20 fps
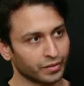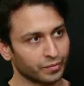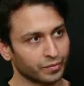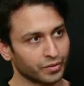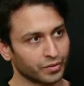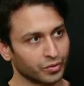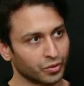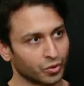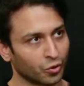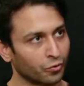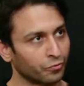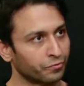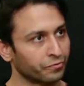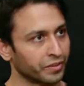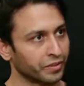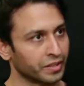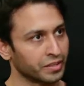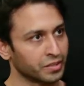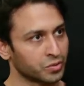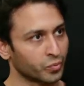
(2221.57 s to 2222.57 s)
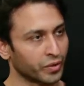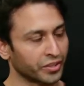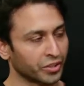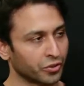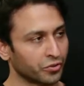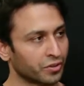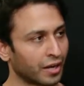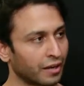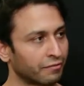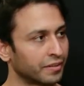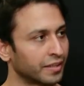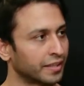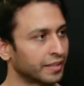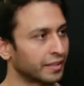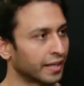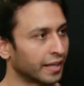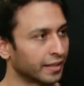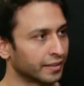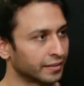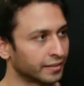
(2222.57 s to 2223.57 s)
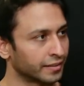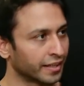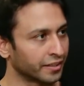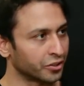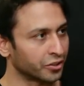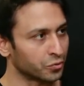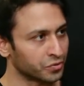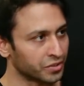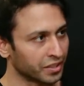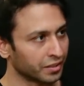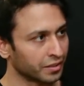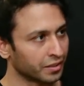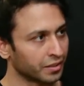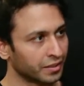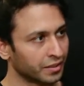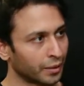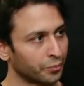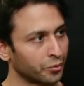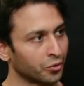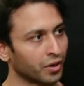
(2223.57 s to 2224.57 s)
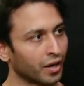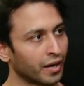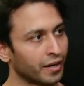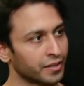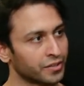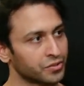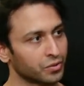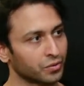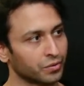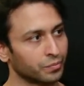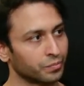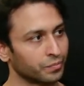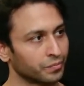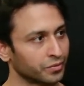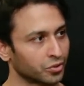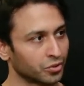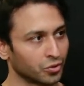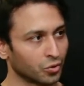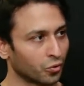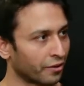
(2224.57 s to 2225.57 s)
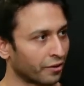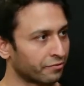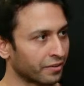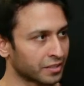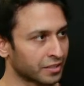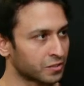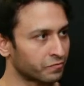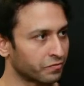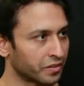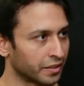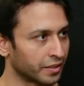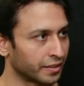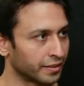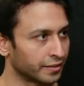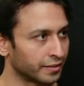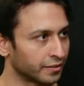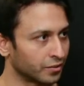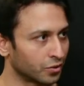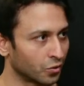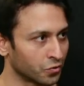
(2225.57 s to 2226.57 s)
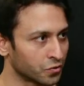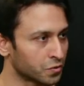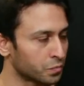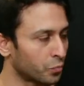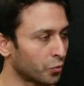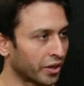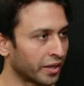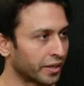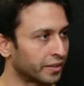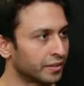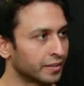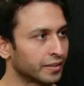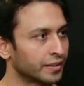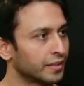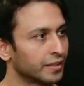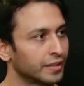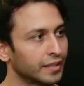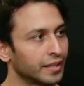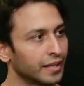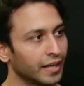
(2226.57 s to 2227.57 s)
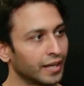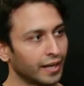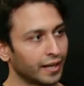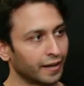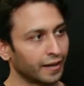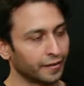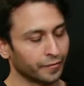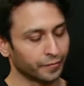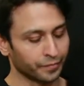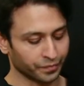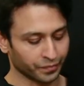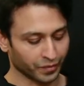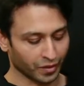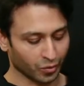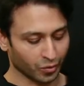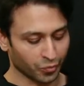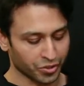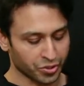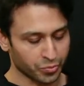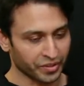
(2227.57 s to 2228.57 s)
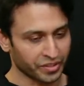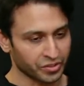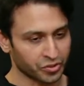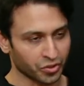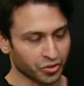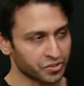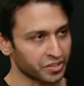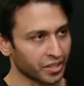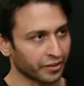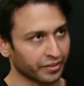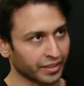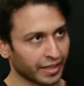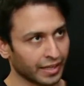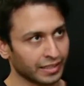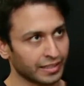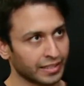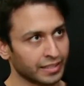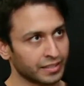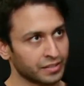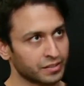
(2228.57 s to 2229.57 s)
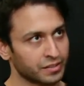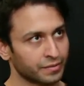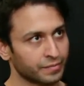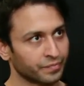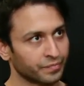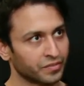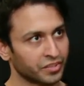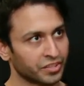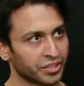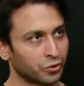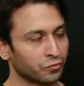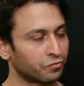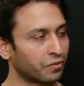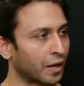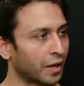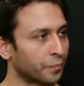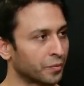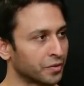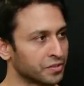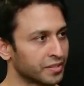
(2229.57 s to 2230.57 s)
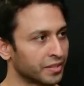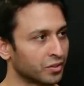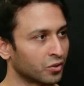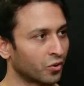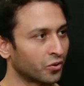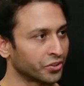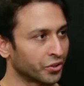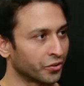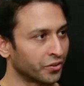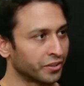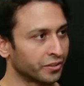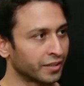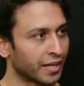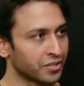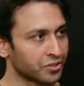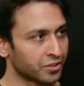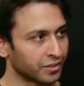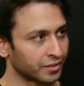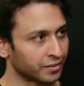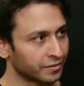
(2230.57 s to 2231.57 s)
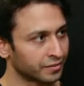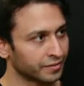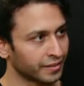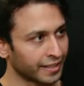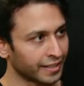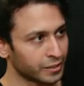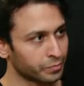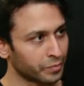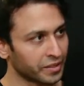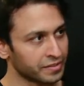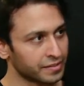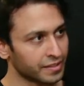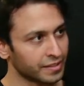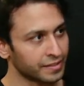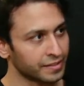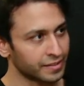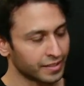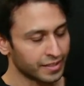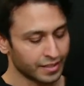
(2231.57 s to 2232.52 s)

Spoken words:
no fees when you're traveling and using Debut cards. So no FX fee, no spread, which means you're saving at least 3 to 5% on your international expenses.